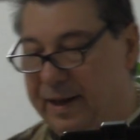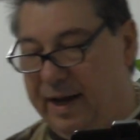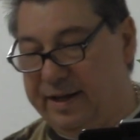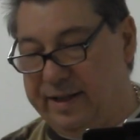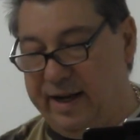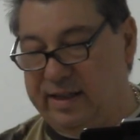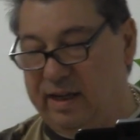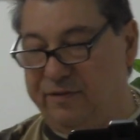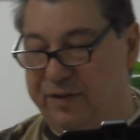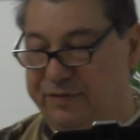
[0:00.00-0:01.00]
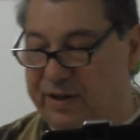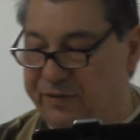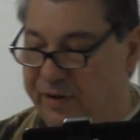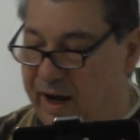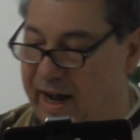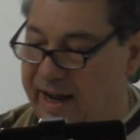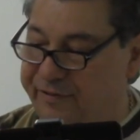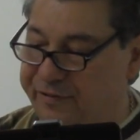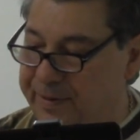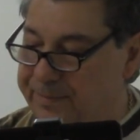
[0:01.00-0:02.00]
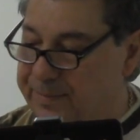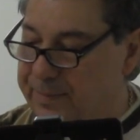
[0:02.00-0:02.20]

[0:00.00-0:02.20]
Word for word: And in 1955,